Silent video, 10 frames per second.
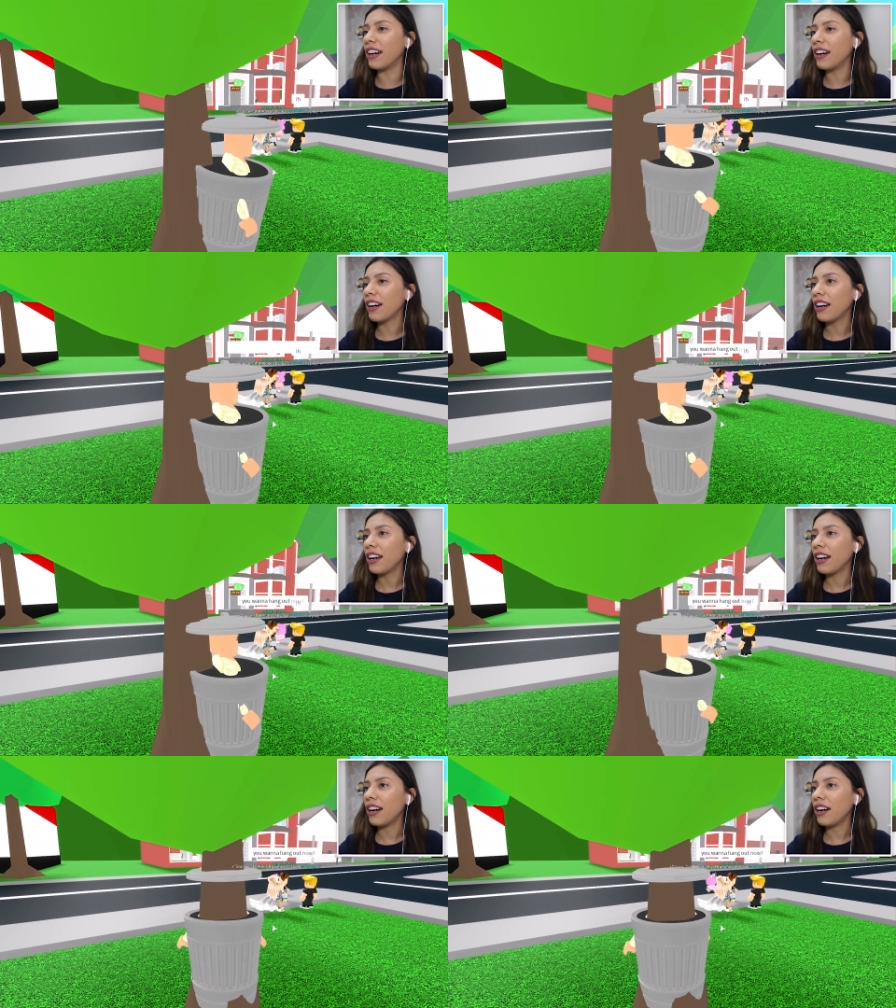a boyfriend!
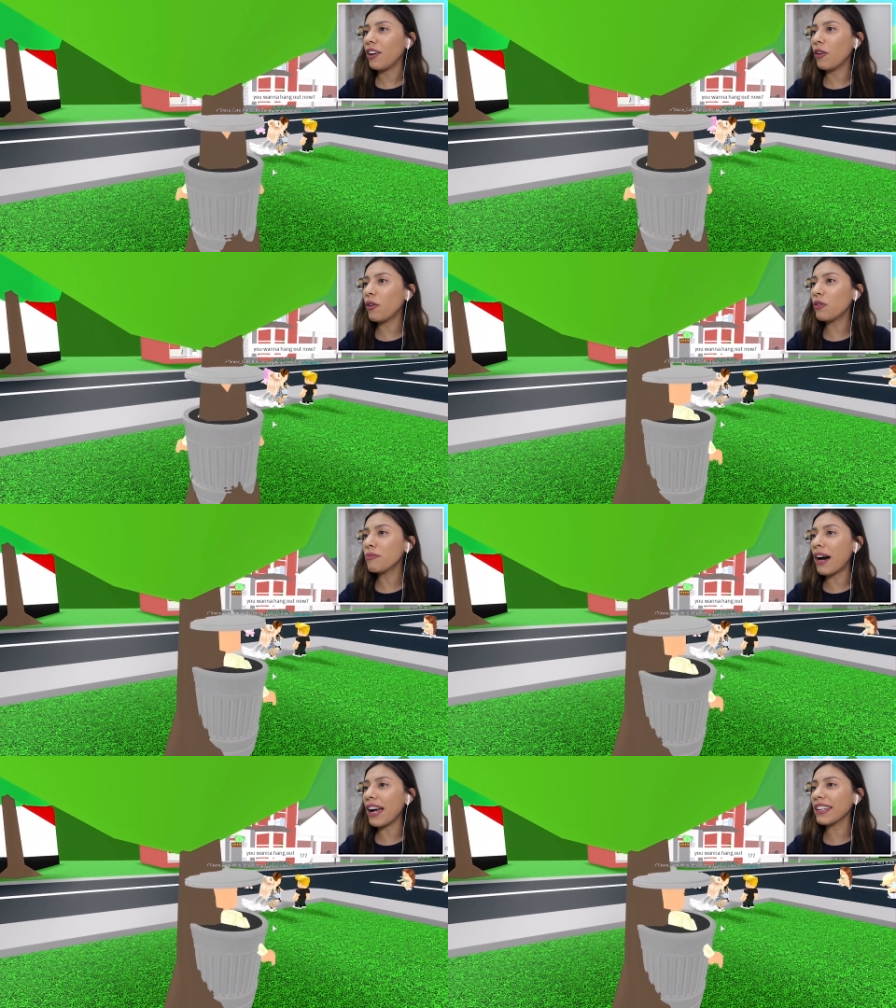Oh
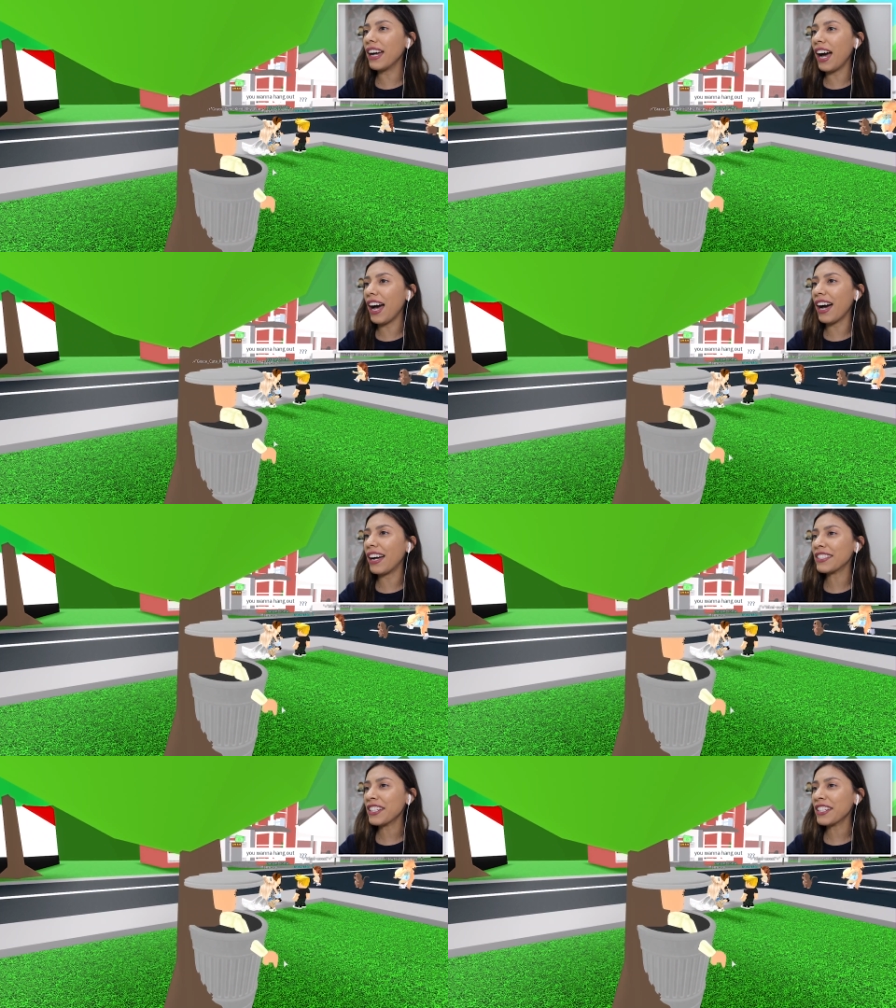my gosh.